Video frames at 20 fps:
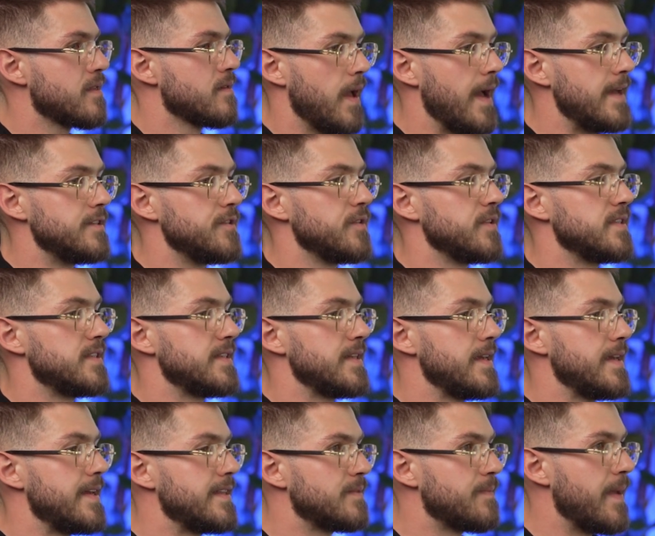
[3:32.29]
As you can
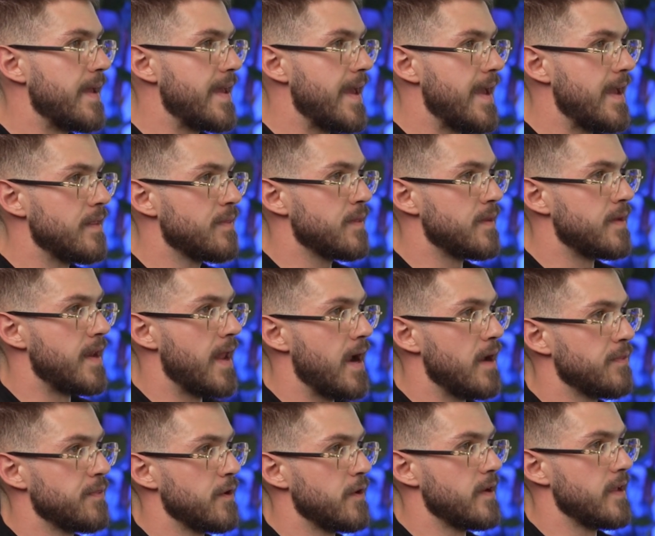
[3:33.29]
see, it's May 8th,
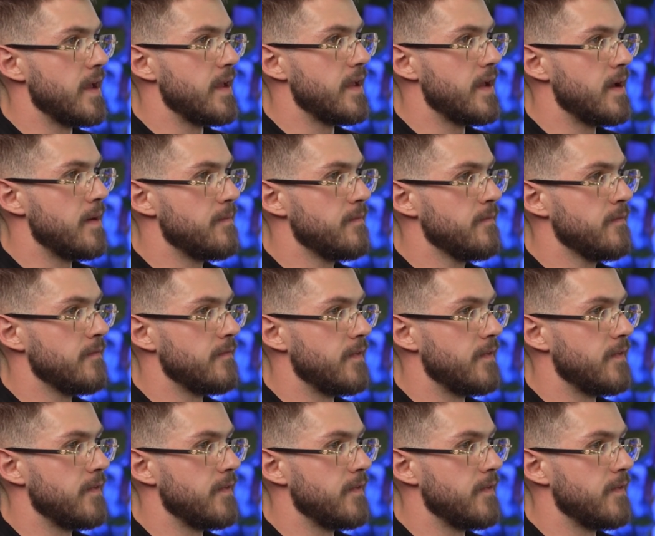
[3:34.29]
9:30 a.m.